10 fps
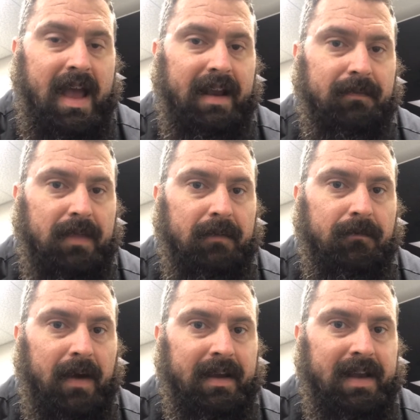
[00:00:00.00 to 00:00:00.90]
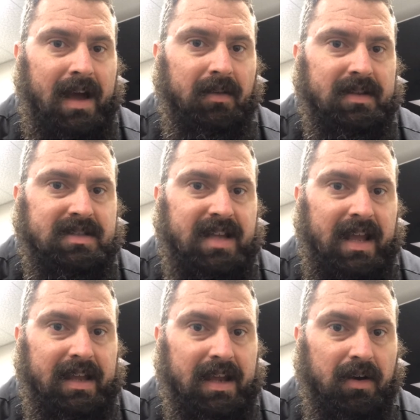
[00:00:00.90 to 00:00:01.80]
And if they find out, let's say a
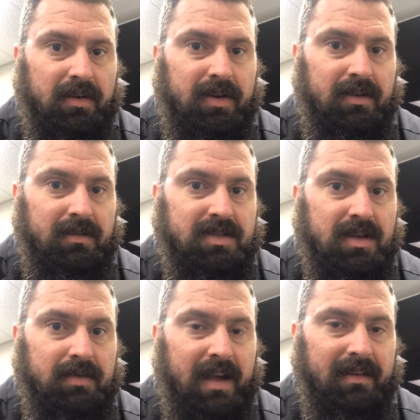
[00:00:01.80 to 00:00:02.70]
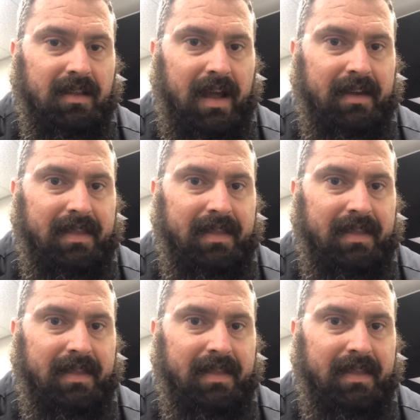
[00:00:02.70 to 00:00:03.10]
year so down the line,